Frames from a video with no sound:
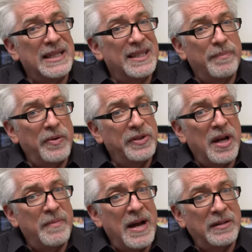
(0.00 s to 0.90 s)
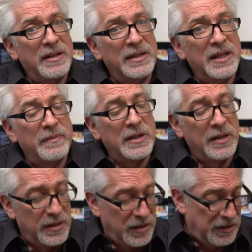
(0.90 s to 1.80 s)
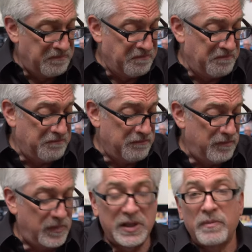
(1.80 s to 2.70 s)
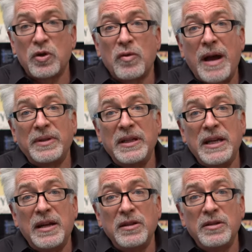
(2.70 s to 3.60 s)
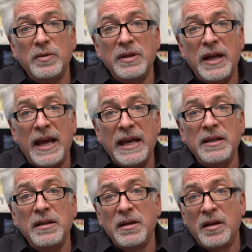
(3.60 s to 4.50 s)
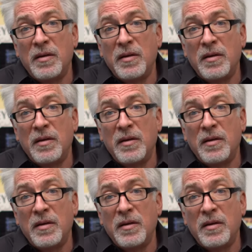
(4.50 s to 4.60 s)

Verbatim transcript: That's supposed to come out this summer. Summer's rapidly getting to an end,